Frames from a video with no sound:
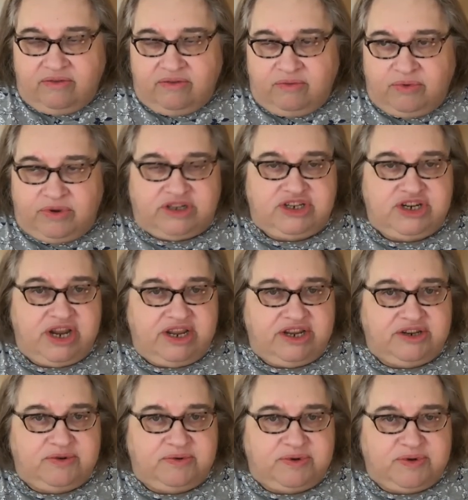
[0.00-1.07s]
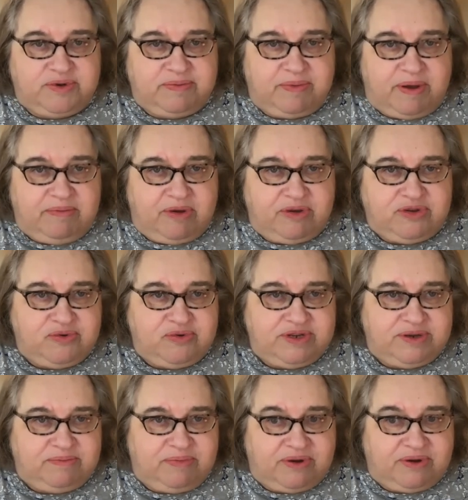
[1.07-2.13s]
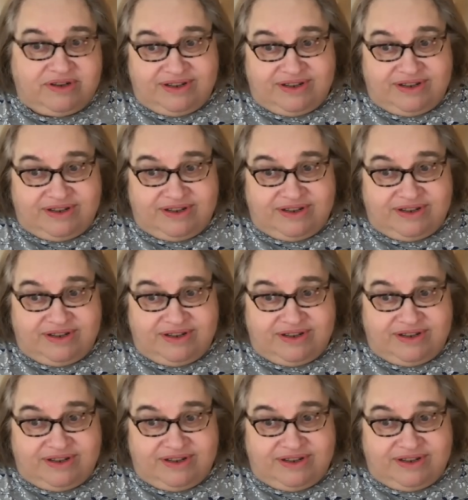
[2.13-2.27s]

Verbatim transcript: Real Change, which was my most recent book